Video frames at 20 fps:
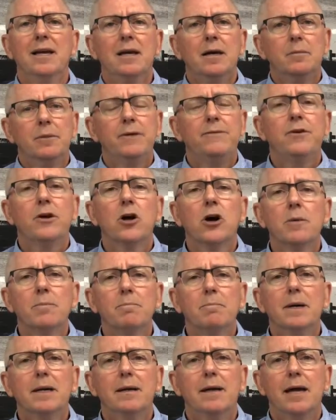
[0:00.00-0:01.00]
But if you've got
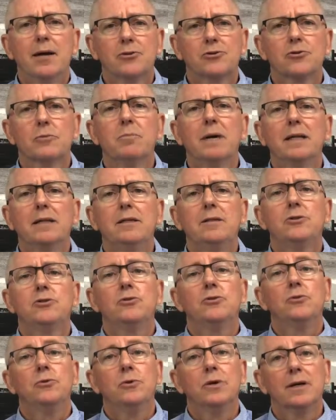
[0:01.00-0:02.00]
extra money
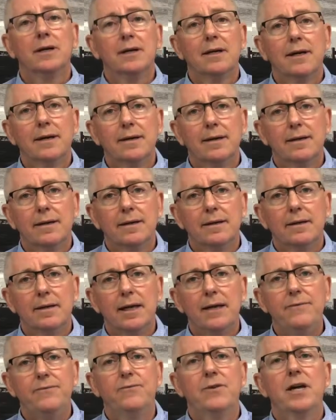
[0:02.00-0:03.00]
to
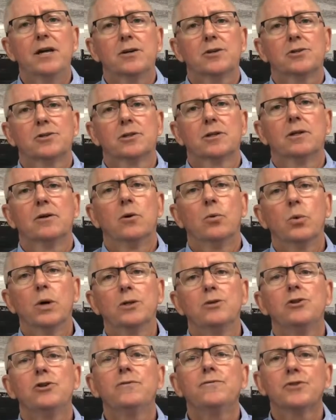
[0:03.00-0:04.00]
invest,
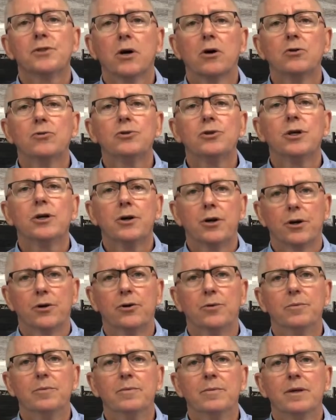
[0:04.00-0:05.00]
once you've sold your
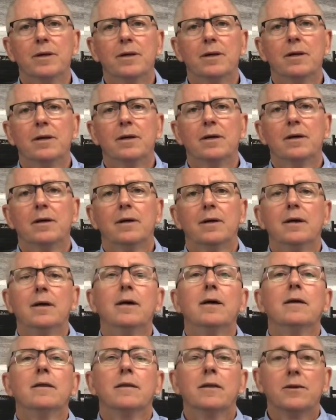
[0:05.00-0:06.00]
home,
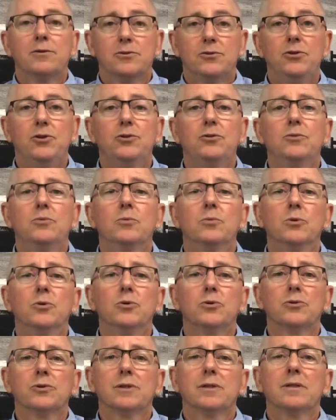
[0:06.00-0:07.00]
there's new
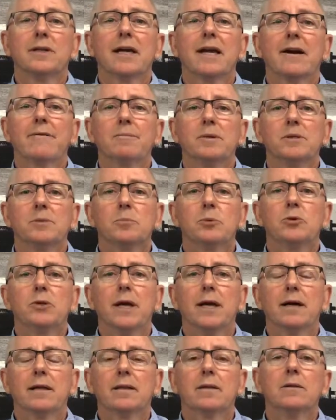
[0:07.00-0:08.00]
rules that the government's put
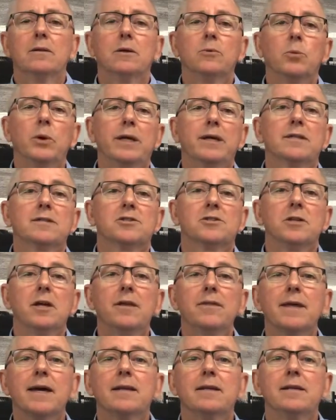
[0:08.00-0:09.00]
out that we can
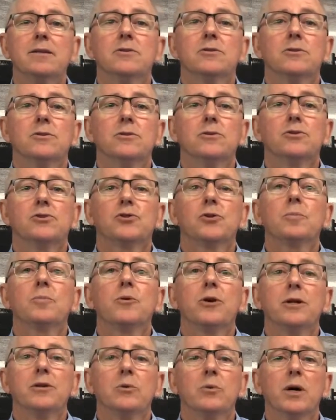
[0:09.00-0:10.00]
stick that into
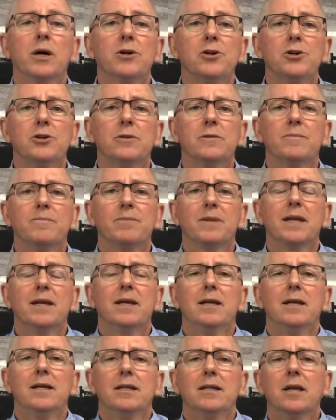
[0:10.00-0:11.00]
superannuation.
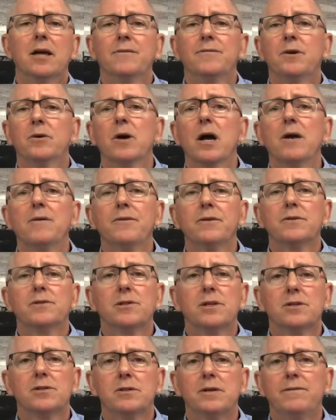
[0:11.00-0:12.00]
Now, if you're over
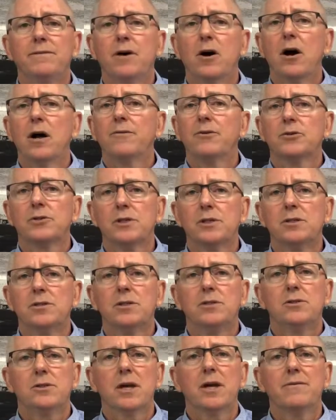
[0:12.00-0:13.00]
65 or
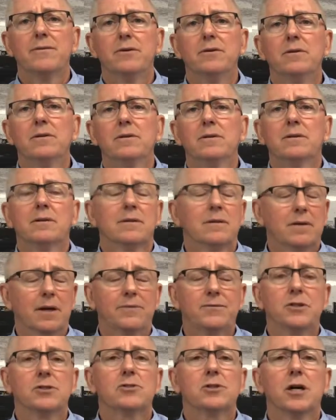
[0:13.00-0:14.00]
67, they've
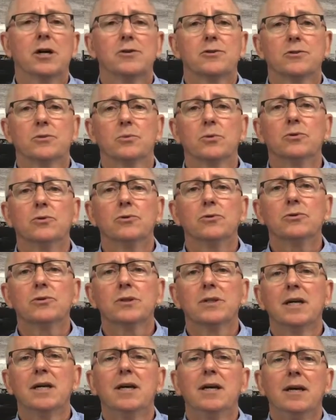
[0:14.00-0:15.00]
just changed the rules.
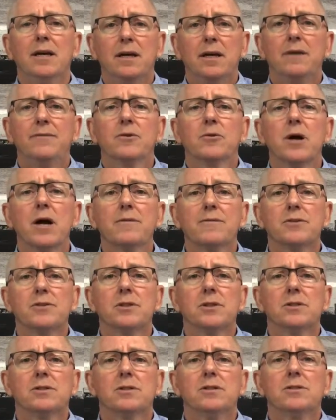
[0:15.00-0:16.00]
If you're over
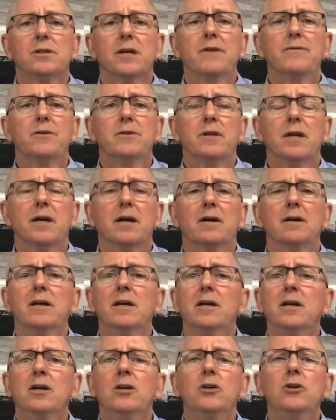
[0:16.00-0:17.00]
67 now,
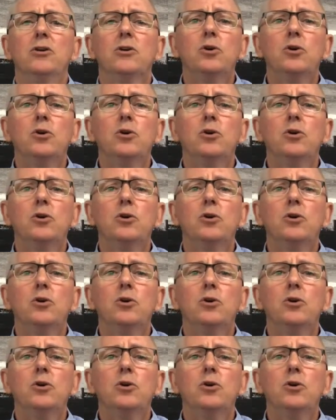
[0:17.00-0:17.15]
you